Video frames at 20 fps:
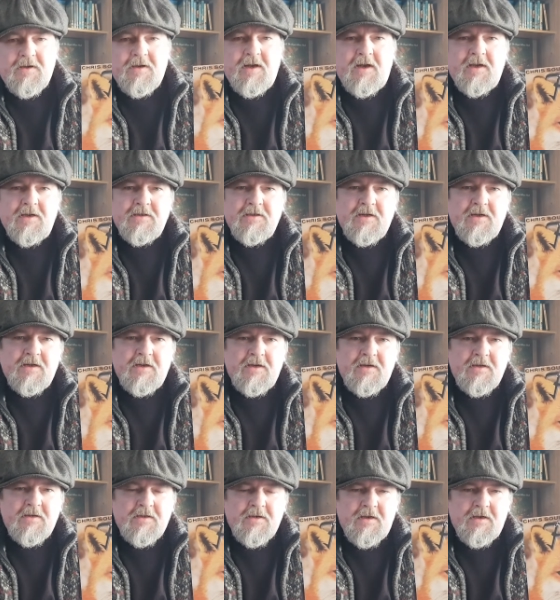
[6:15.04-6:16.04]
this, and
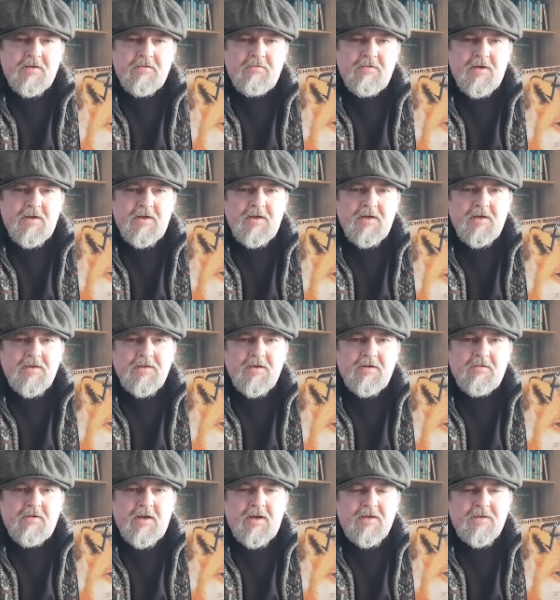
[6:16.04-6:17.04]
it really is a
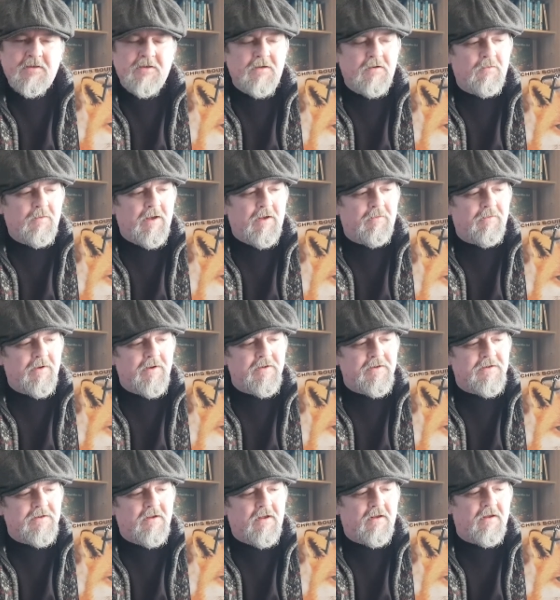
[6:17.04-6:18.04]
great, well-written
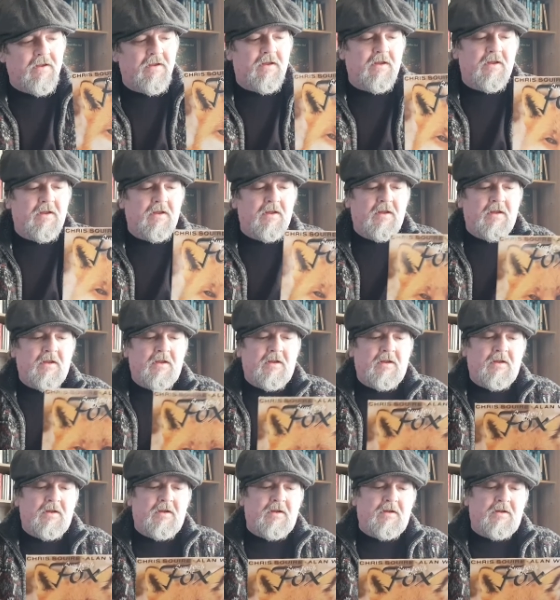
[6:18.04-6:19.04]
song,
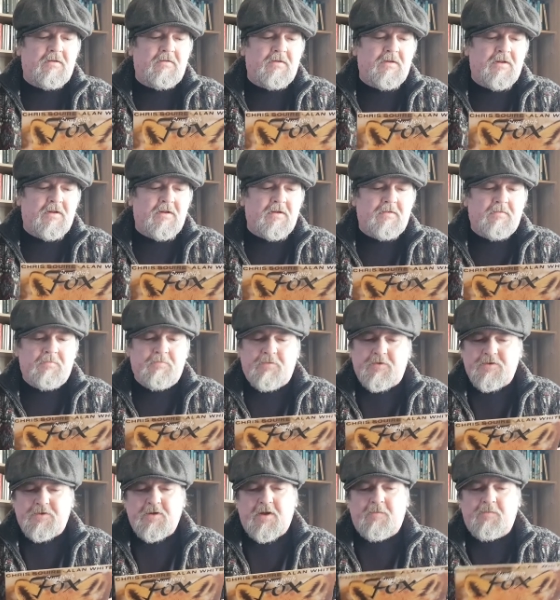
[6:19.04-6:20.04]
you know.
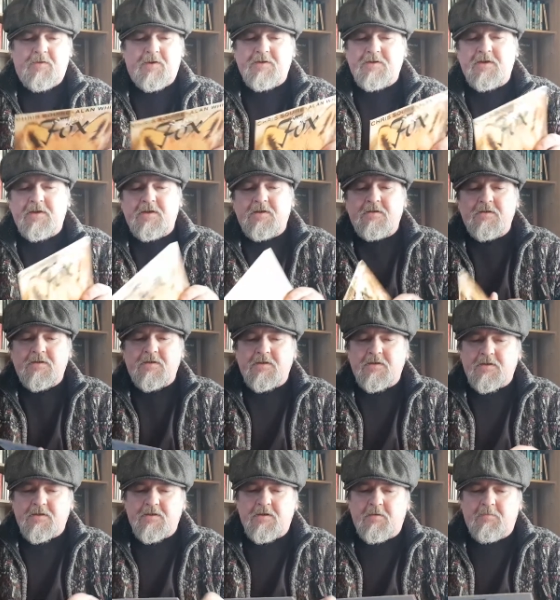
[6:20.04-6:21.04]
But obviously it
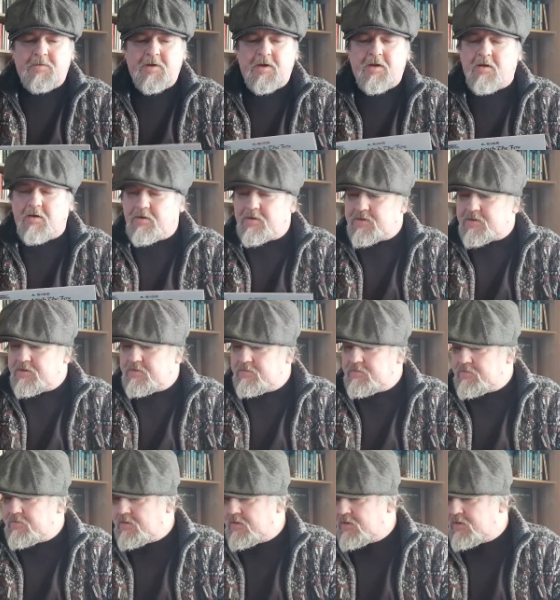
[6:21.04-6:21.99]
doesn't belong to